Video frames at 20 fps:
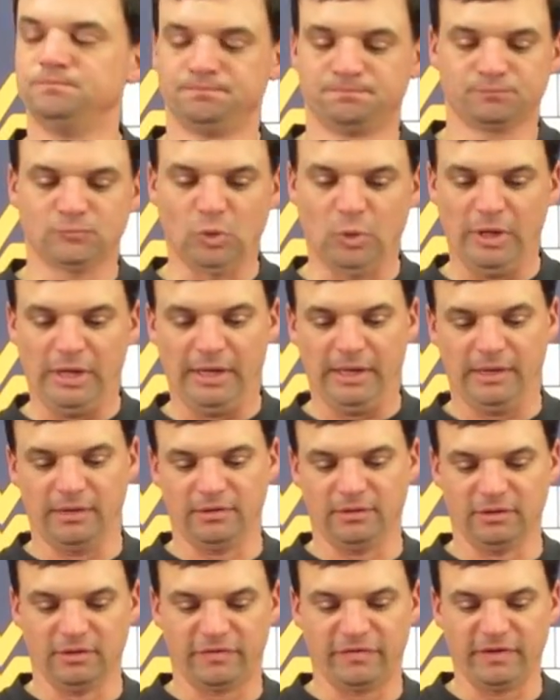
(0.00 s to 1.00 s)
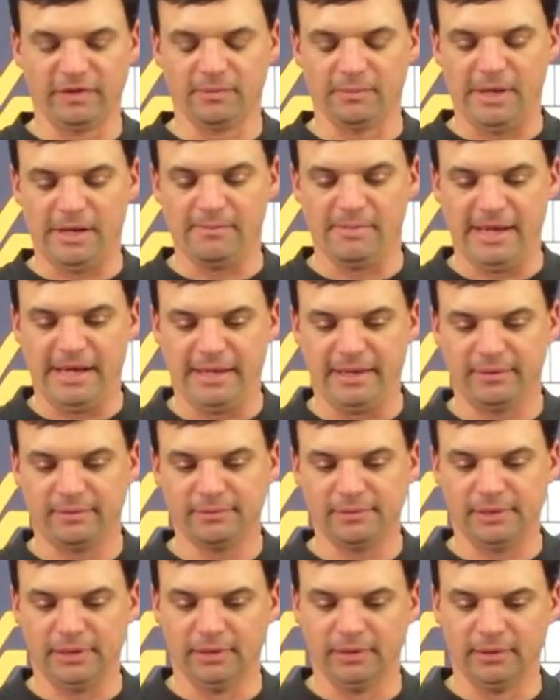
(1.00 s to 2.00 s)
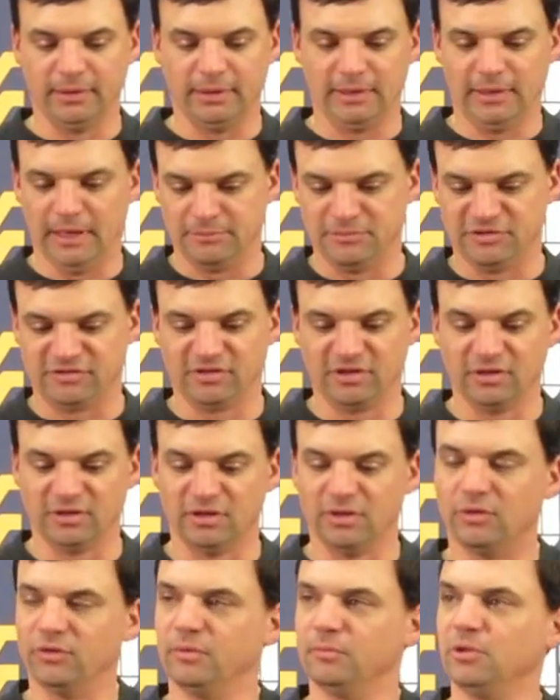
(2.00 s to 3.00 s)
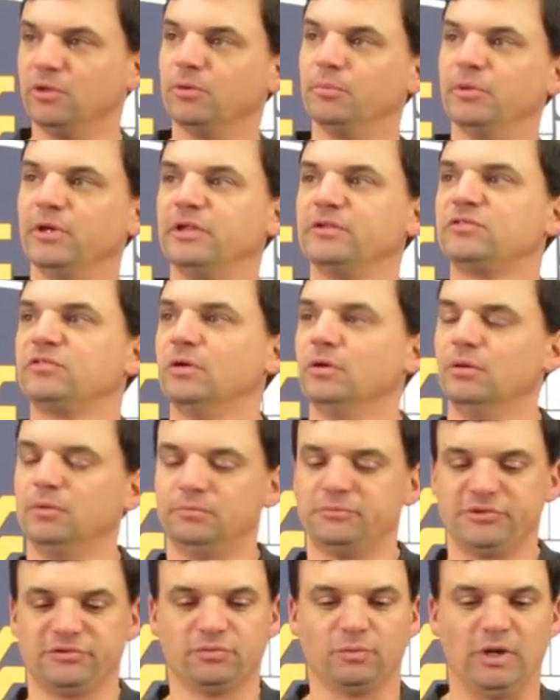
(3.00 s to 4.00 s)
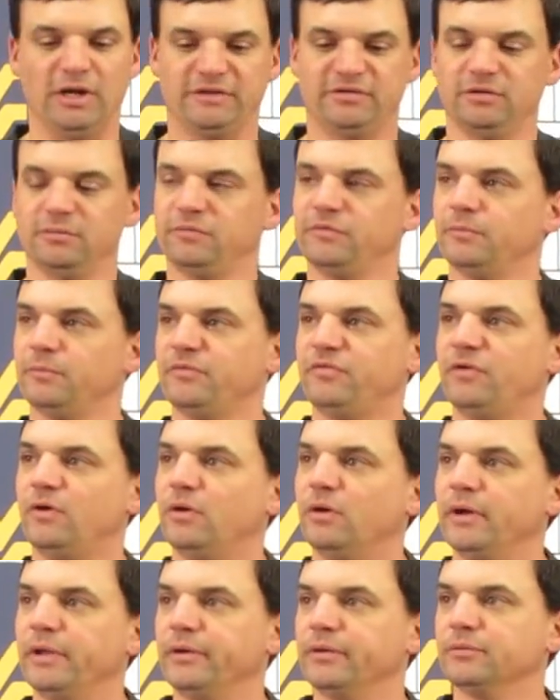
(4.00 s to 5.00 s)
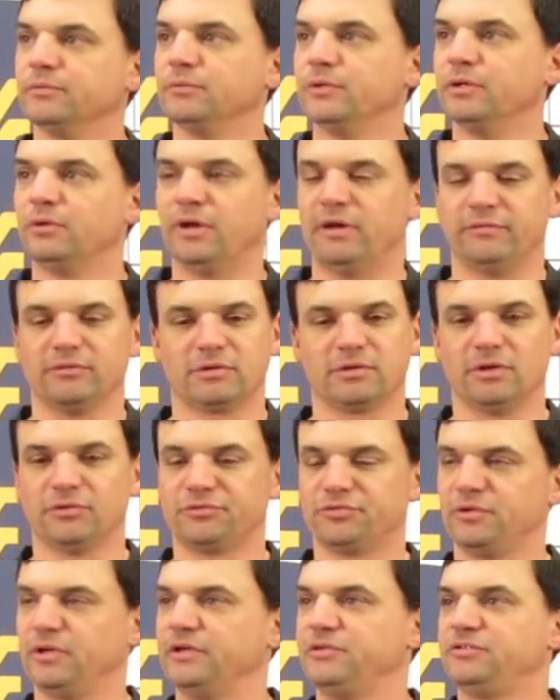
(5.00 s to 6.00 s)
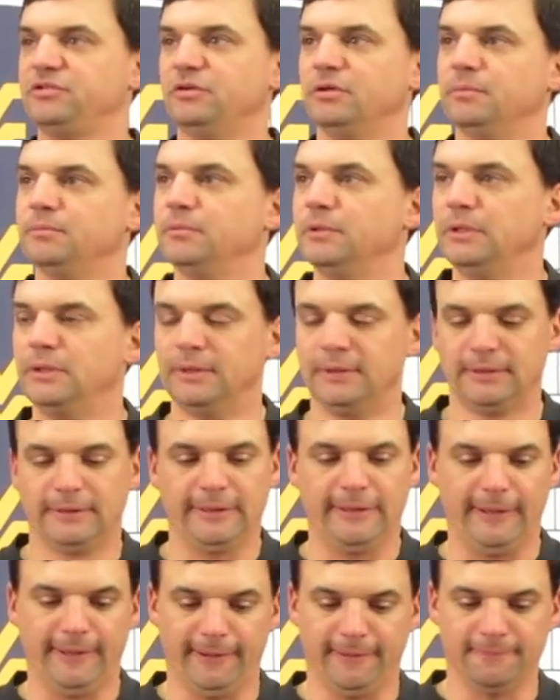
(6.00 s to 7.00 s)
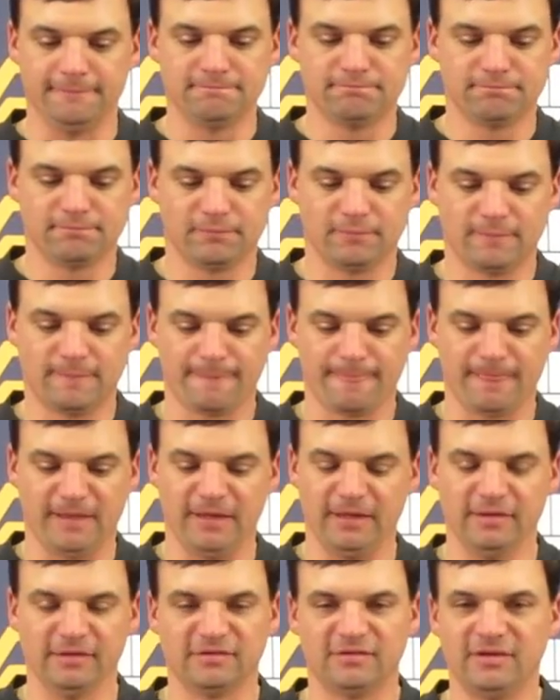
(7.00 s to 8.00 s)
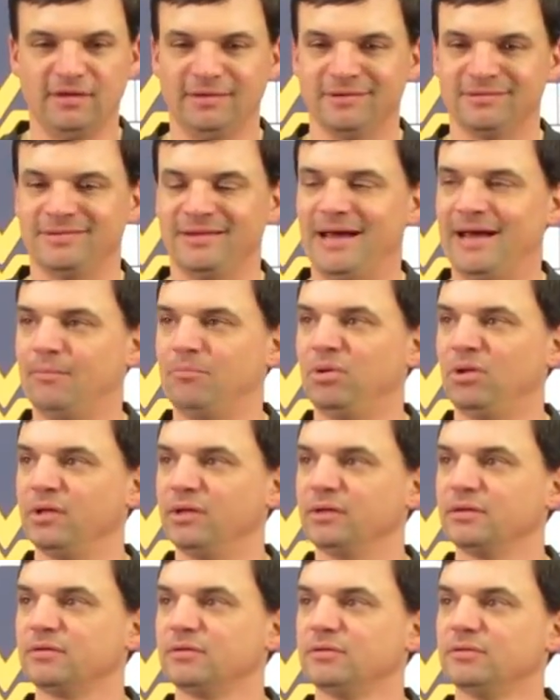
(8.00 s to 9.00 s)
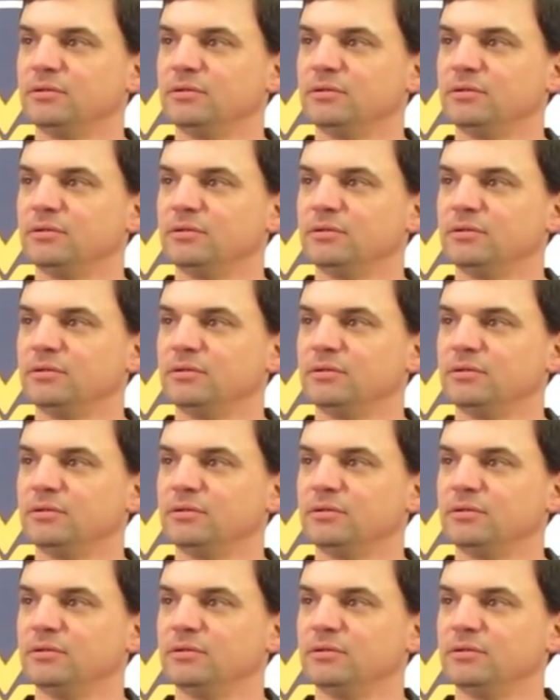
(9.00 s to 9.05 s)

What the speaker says: Mm-hmm. Well, the thing about Matt, and I'm just getting to know him a little bit, so I'm just watching from afar. We don't have a close relationship, is he has not blinked.